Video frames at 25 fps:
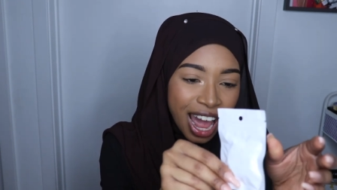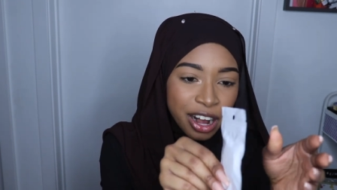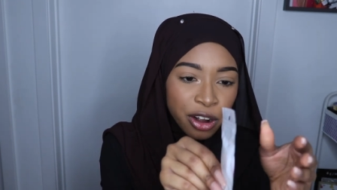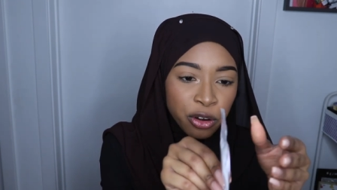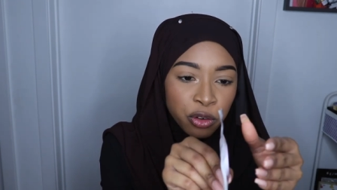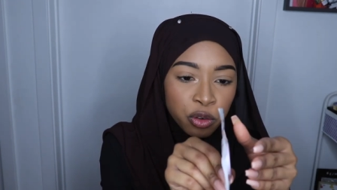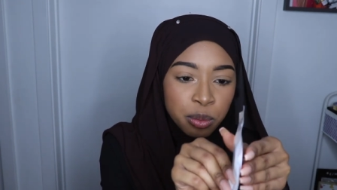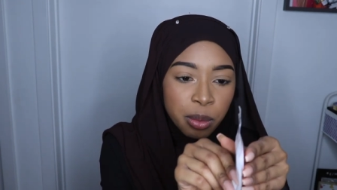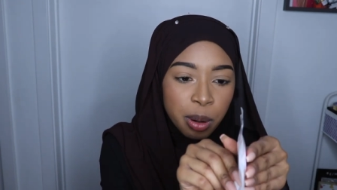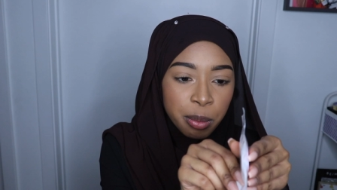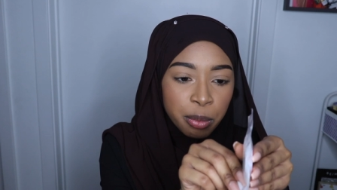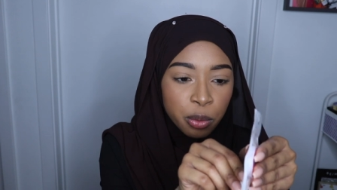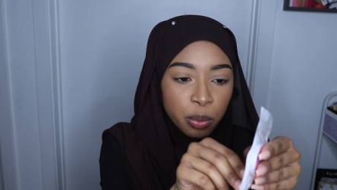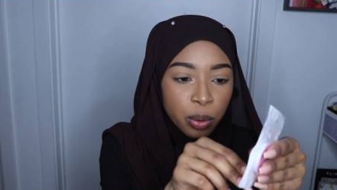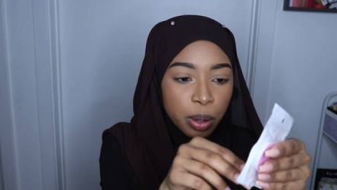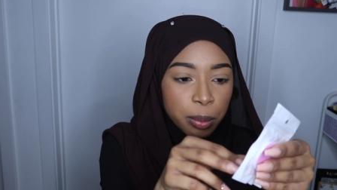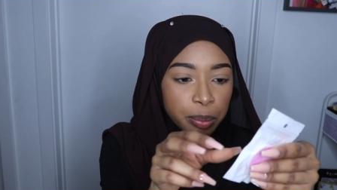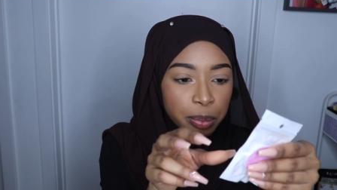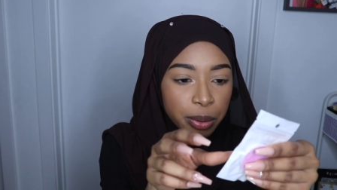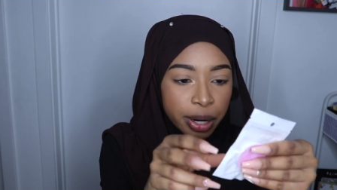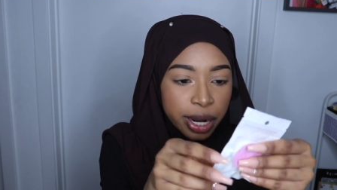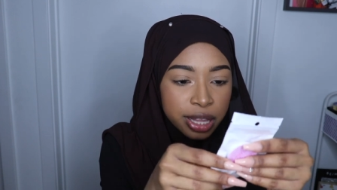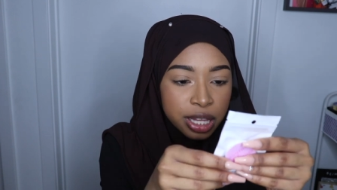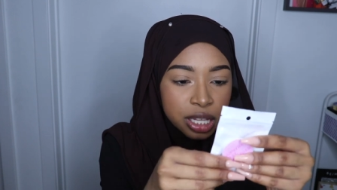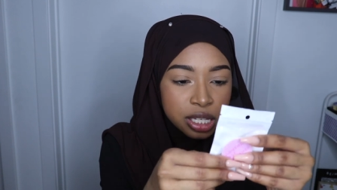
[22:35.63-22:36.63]
I don't remember
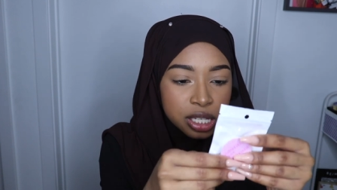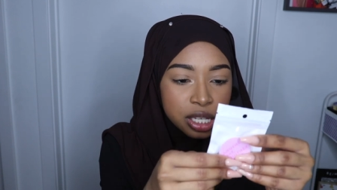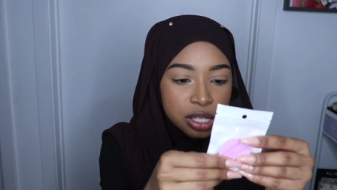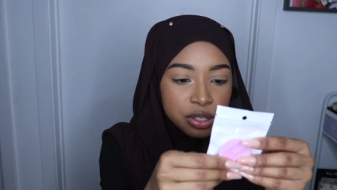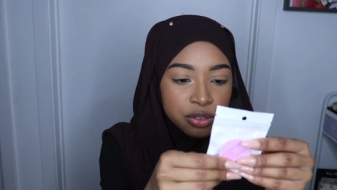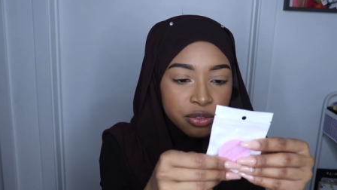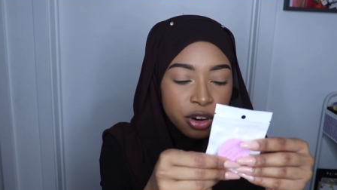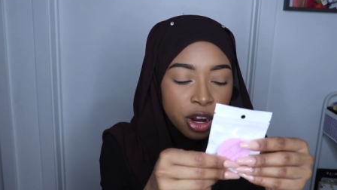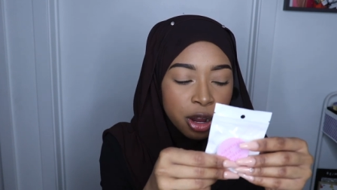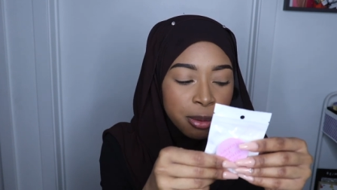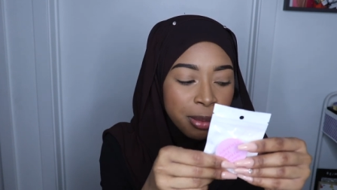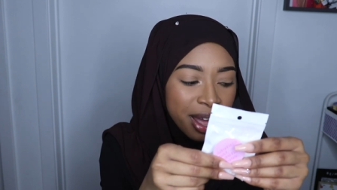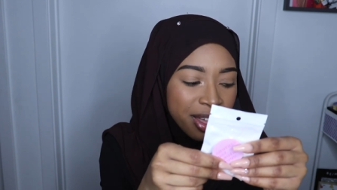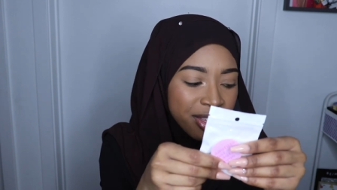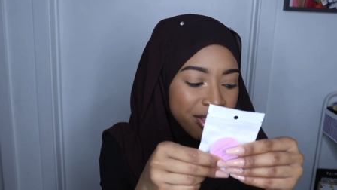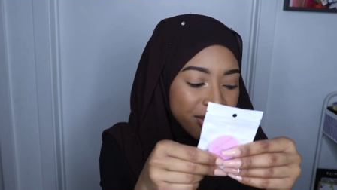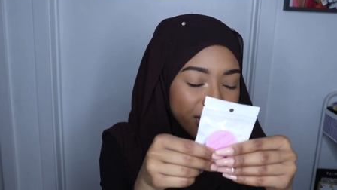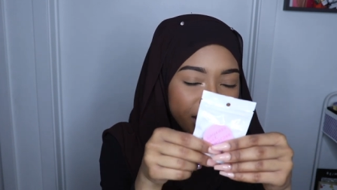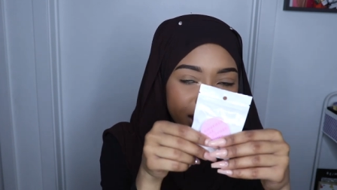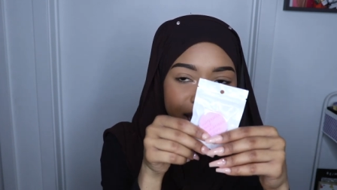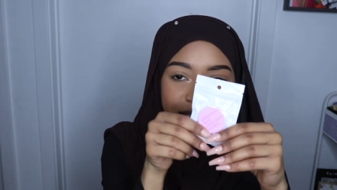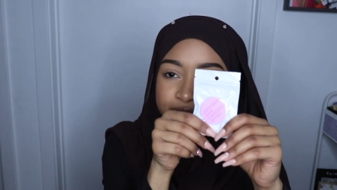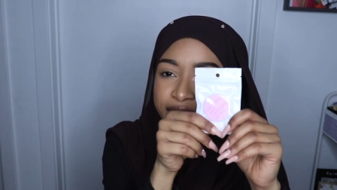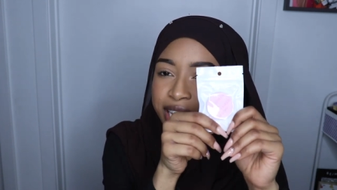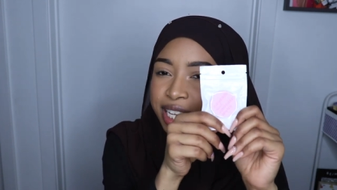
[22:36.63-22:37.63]
what brand this is from. I
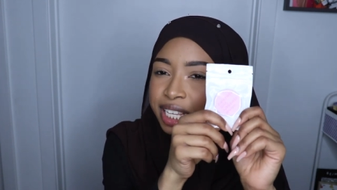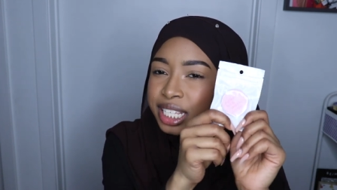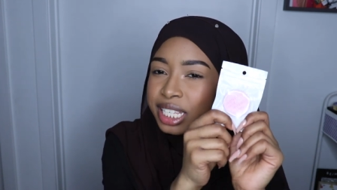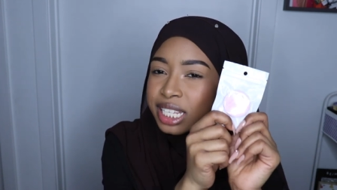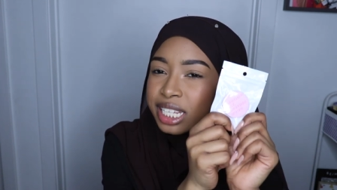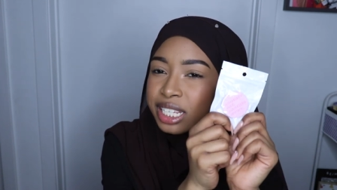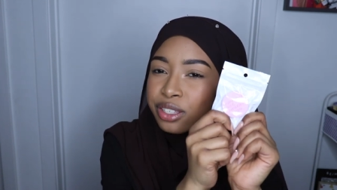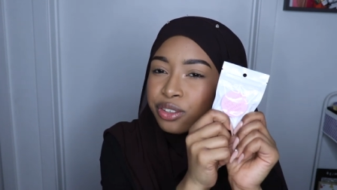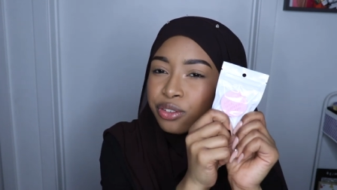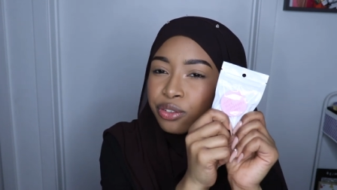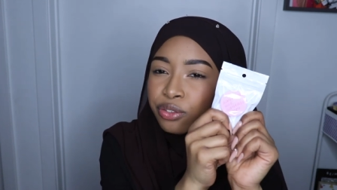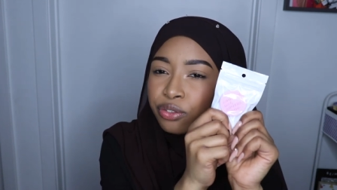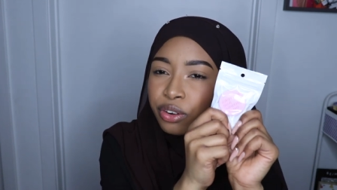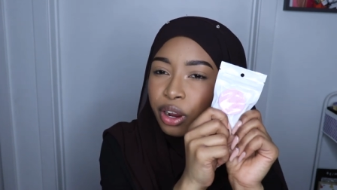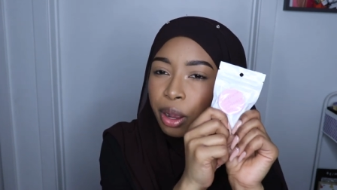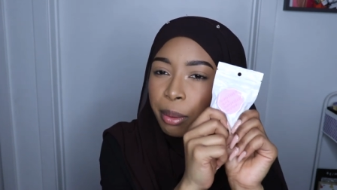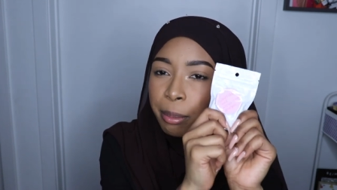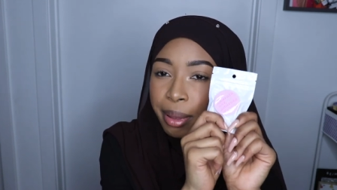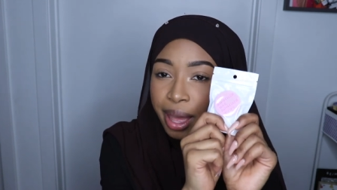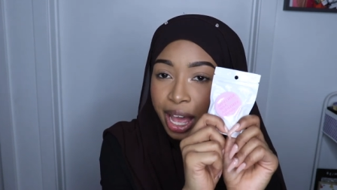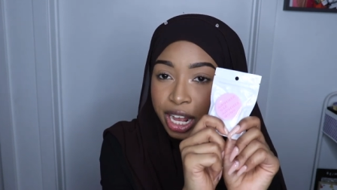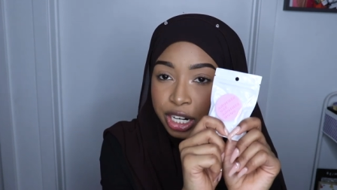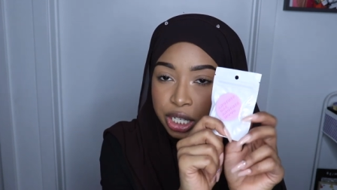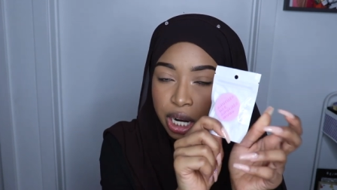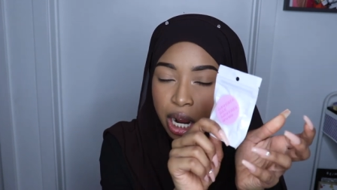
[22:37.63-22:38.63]
think this is
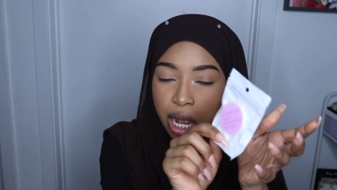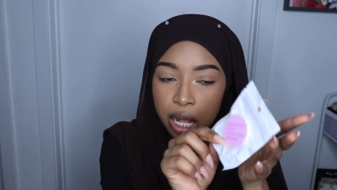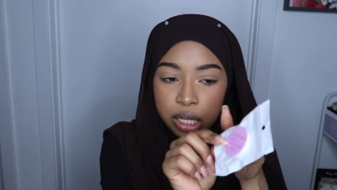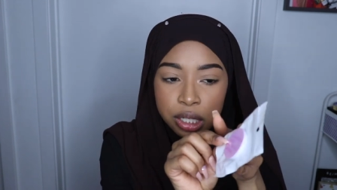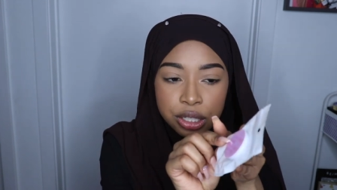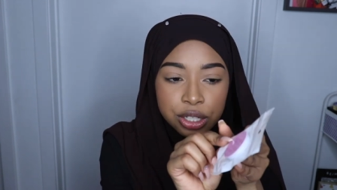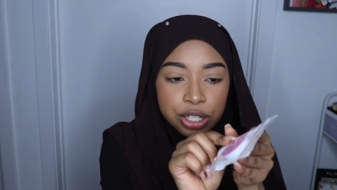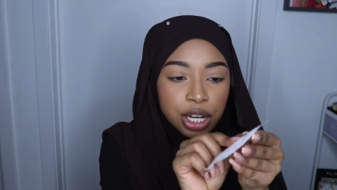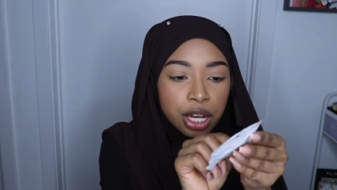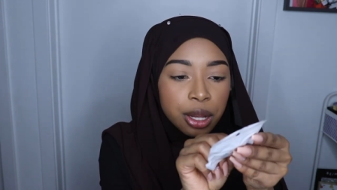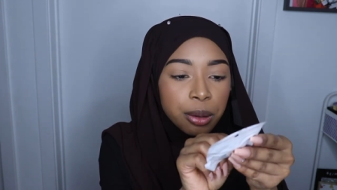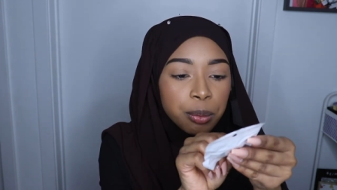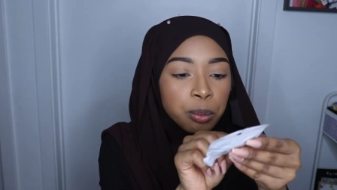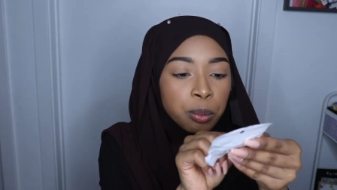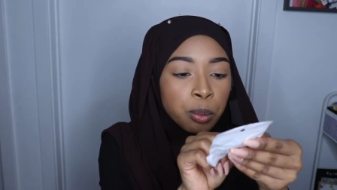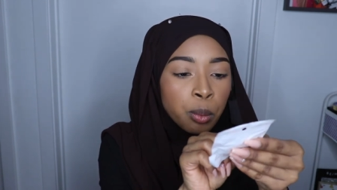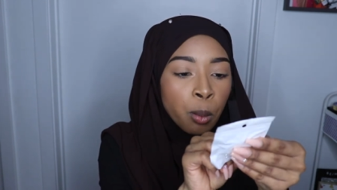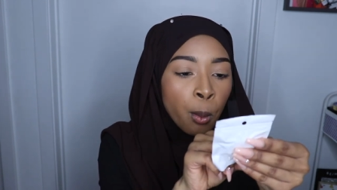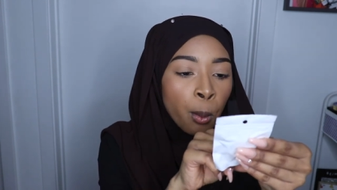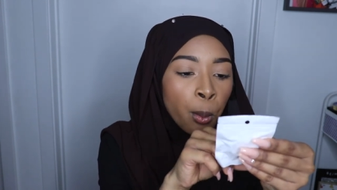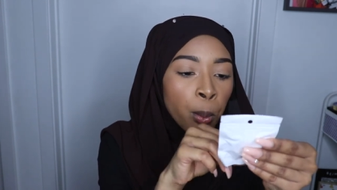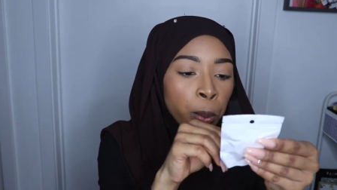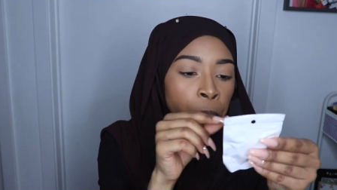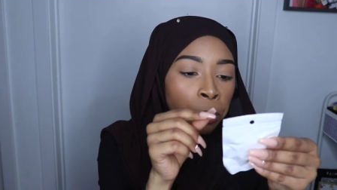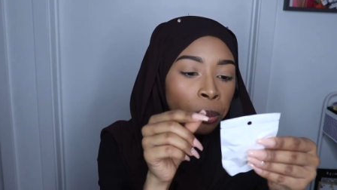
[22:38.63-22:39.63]
from Patchology.
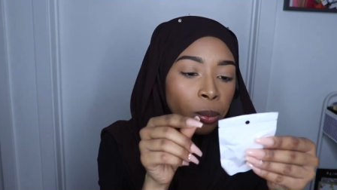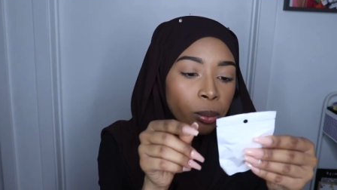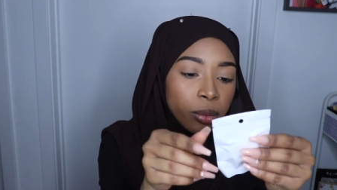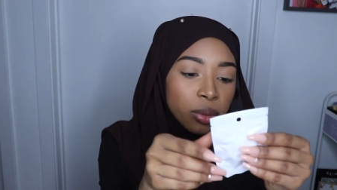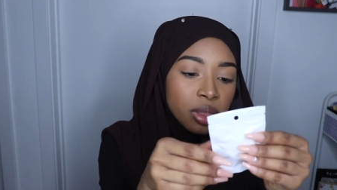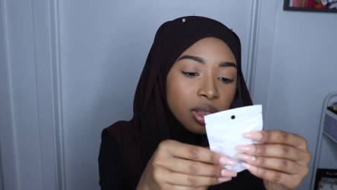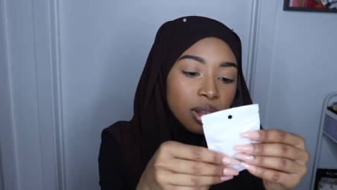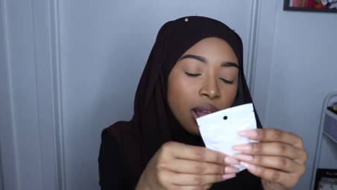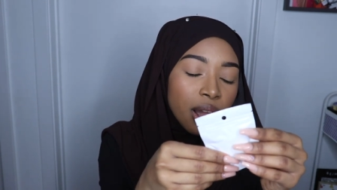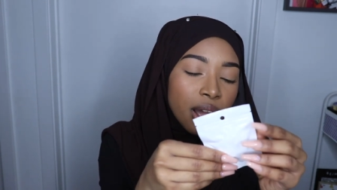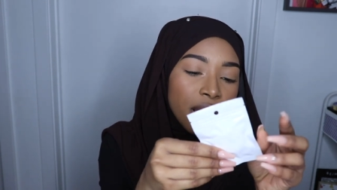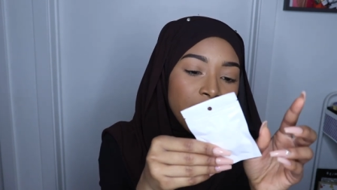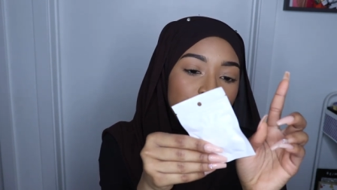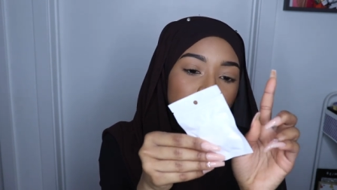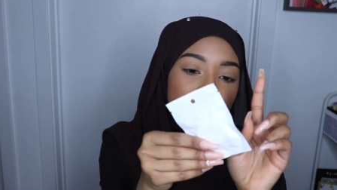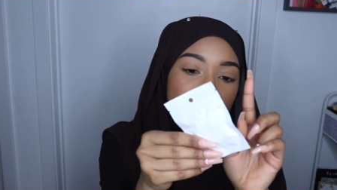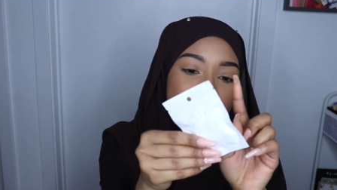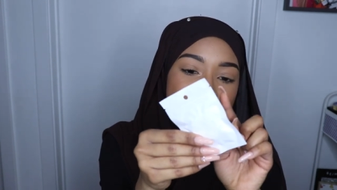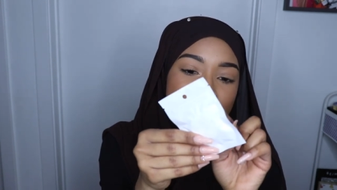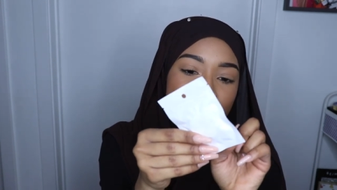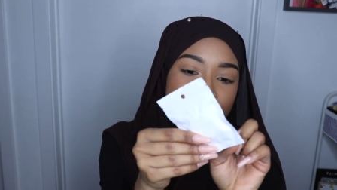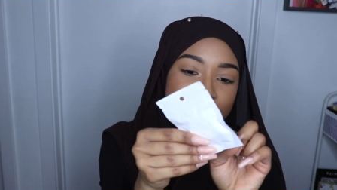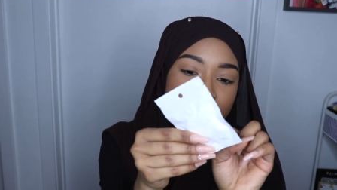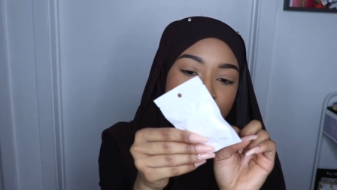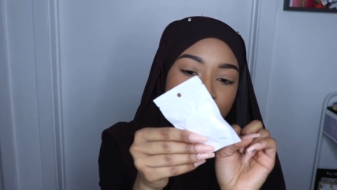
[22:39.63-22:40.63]
Um,
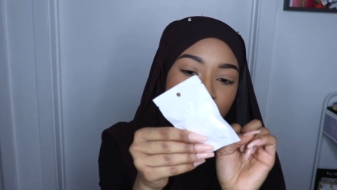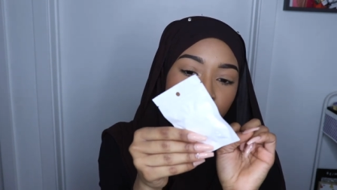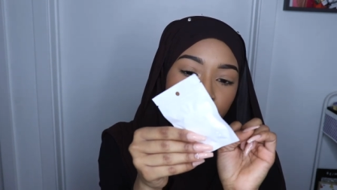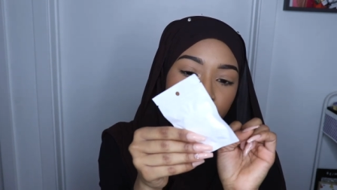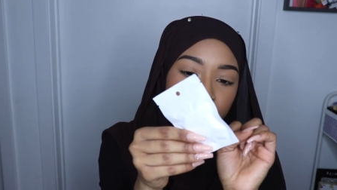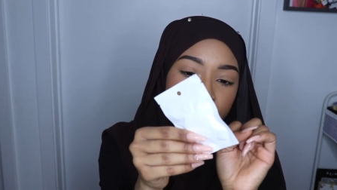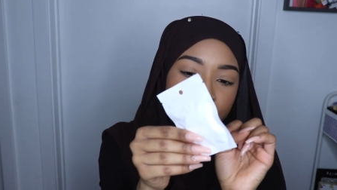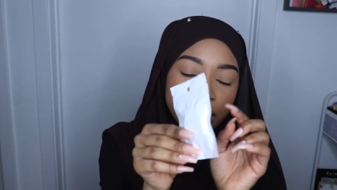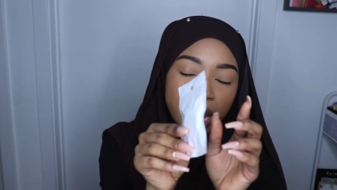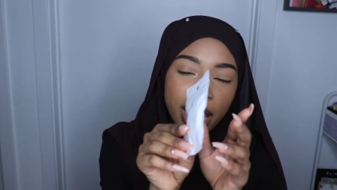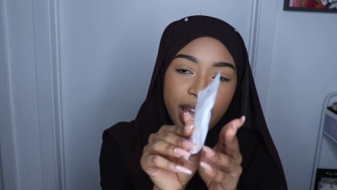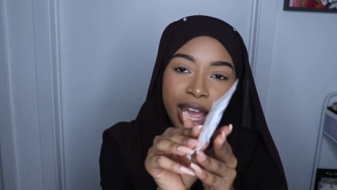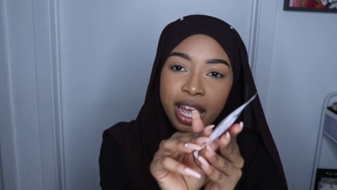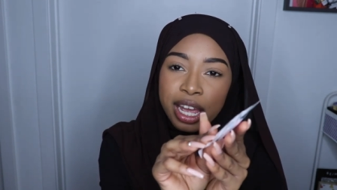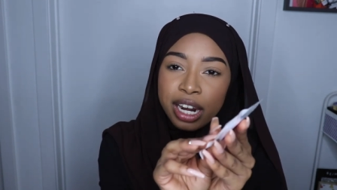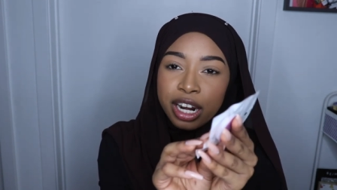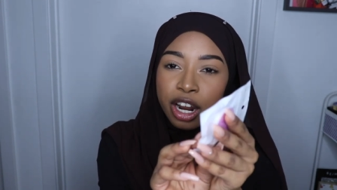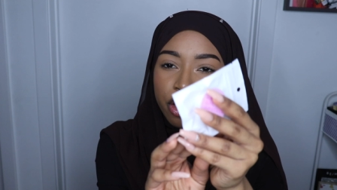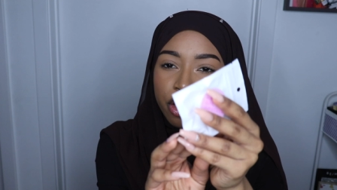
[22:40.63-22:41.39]
it says another day,